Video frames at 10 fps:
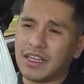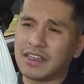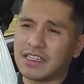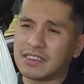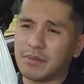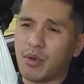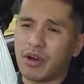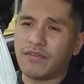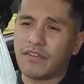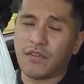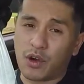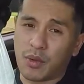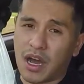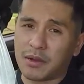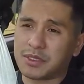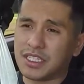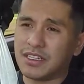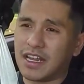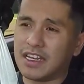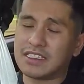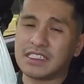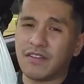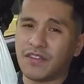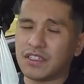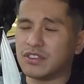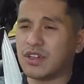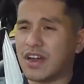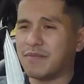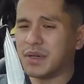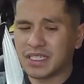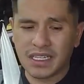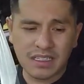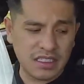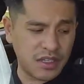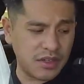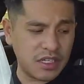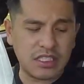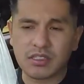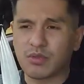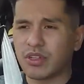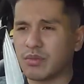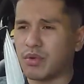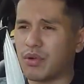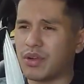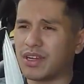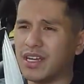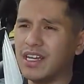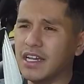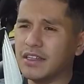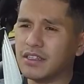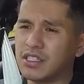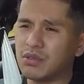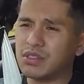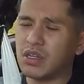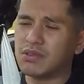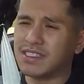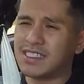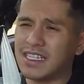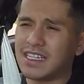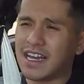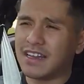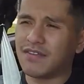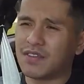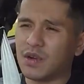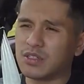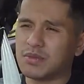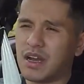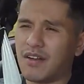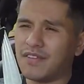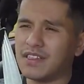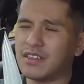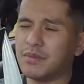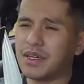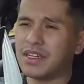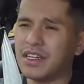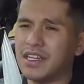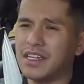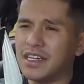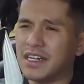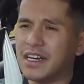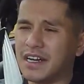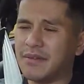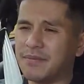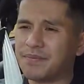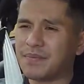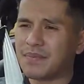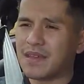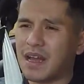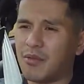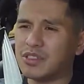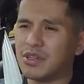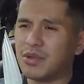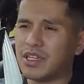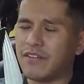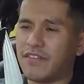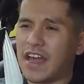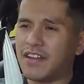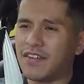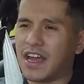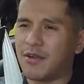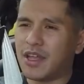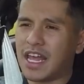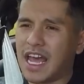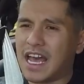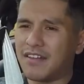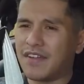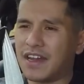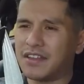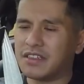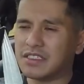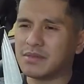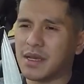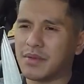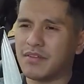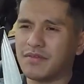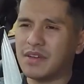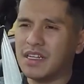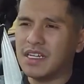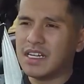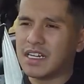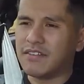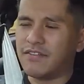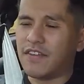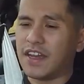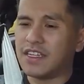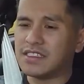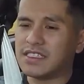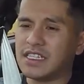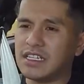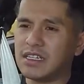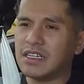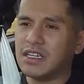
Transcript: think it's a more affordable option and it's still fun to drive, but the interior is just really boring. The two-tone seat kind of throws me off a little bit. um, I wasn't really a fan of it. I'd rather have either some type of confetti seat